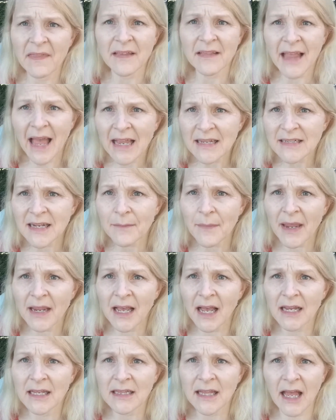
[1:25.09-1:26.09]
The last time I
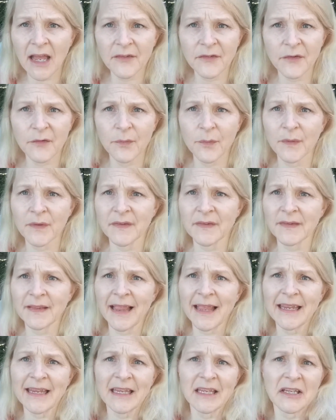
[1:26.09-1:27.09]
got glasses was
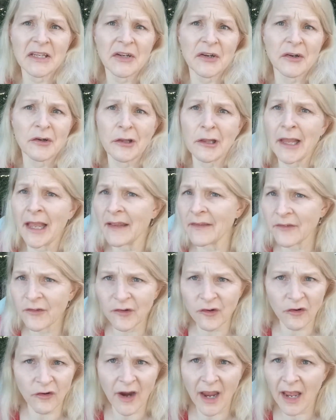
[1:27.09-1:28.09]
like at your
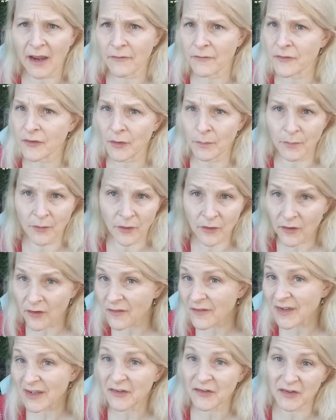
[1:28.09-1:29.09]
Lens Craft or
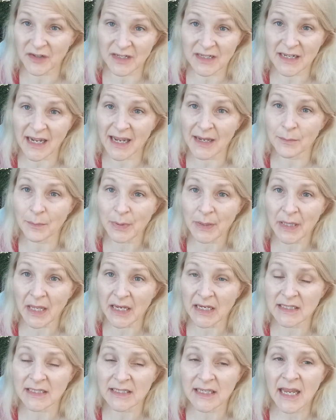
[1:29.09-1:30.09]
Pearle Vision type
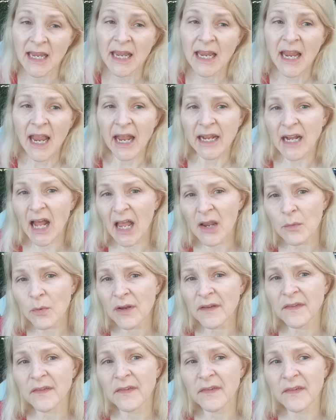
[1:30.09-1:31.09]
place. And I
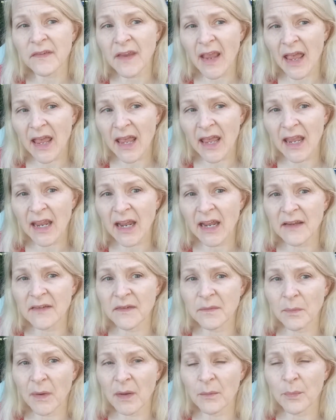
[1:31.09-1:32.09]
would say I
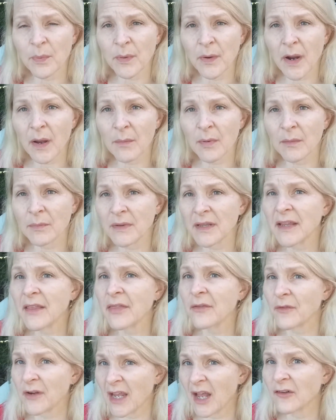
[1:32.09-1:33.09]
spent probably
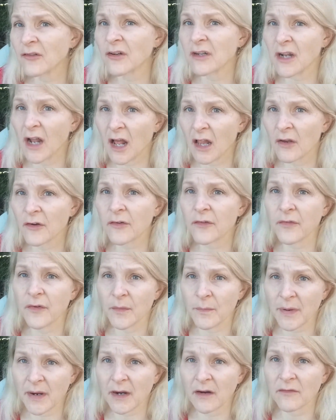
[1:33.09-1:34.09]
$300
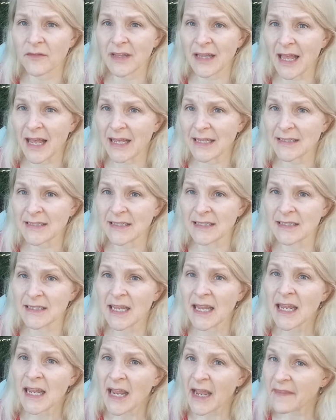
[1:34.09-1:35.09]
for a pair of glasses.
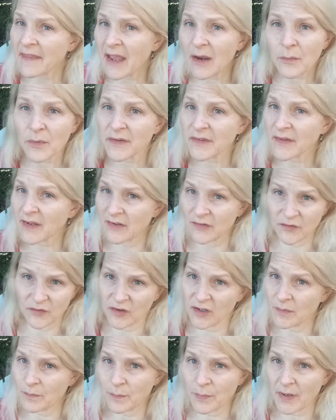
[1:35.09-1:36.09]
And that was as
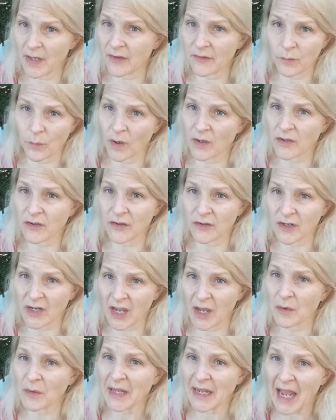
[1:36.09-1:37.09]
cheap as one could go.